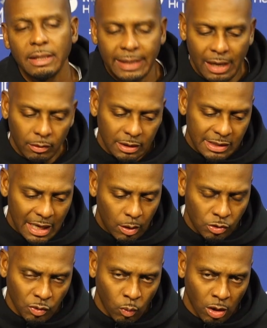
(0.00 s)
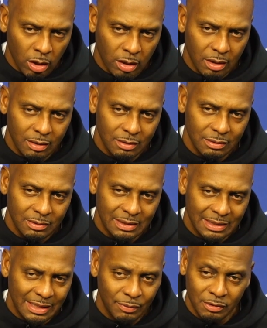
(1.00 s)
countless hours of work
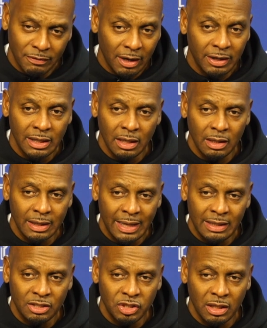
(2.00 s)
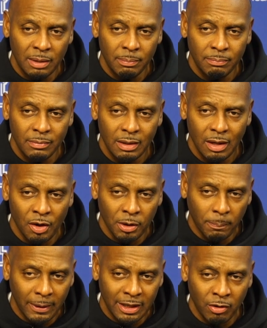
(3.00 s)
since he was very young in the gym, on the
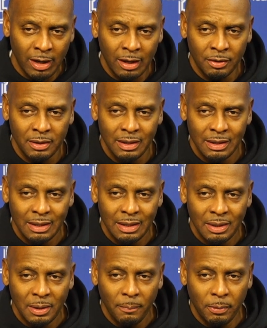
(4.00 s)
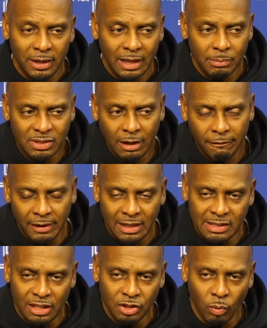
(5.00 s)
playground, putting himself in that
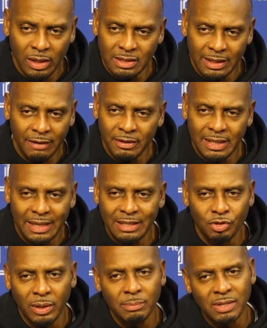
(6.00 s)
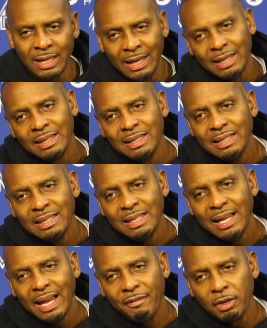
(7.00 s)
situation. Every kid dreams of that,
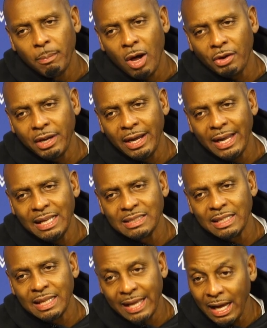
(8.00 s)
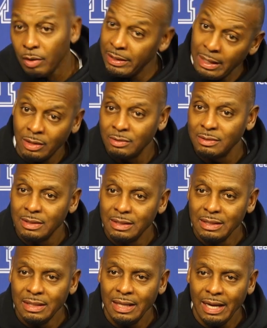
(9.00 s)
having the ball in their hands in the countdown
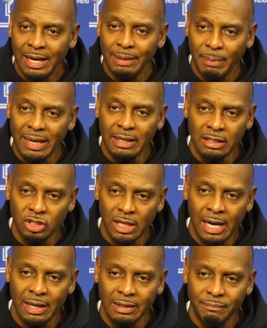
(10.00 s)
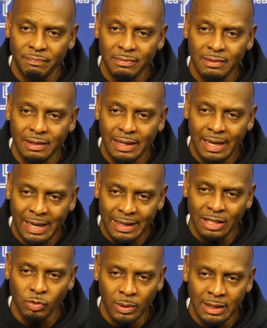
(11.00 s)
and making a shot. And
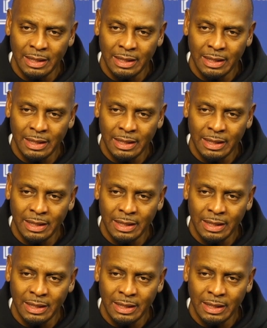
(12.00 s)
that's what